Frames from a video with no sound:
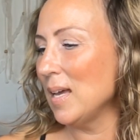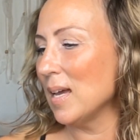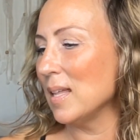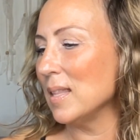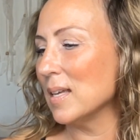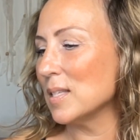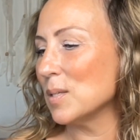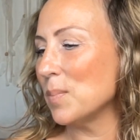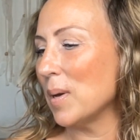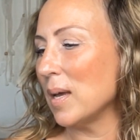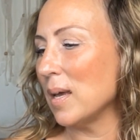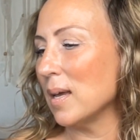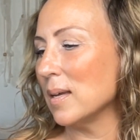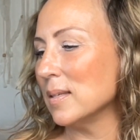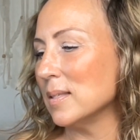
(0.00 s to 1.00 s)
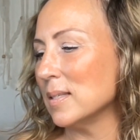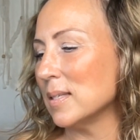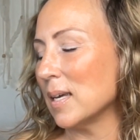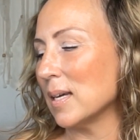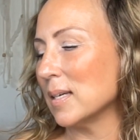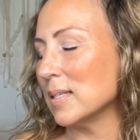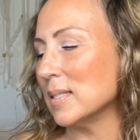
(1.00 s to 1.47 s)
And that's by Anne
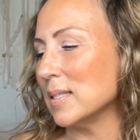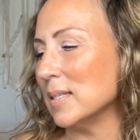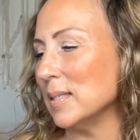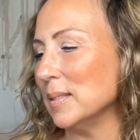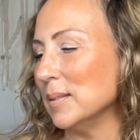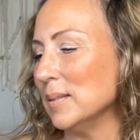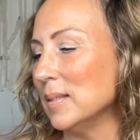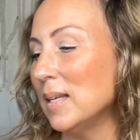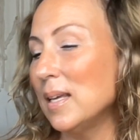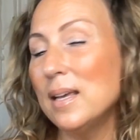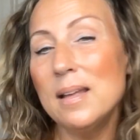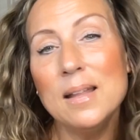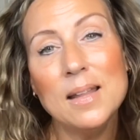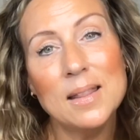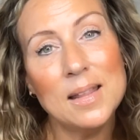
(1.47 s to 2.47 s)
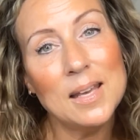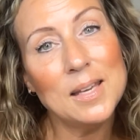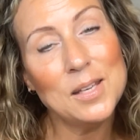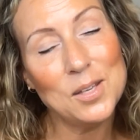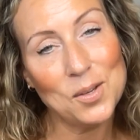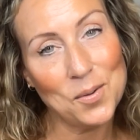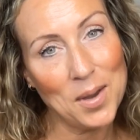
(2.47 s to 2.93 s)
Sexton.
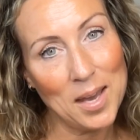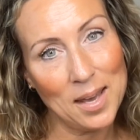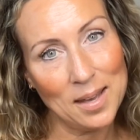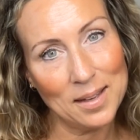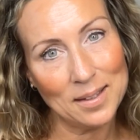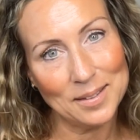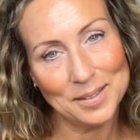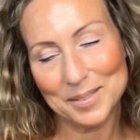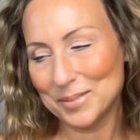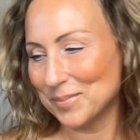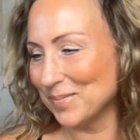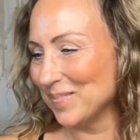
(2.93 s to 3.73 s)
Thank you, Anne.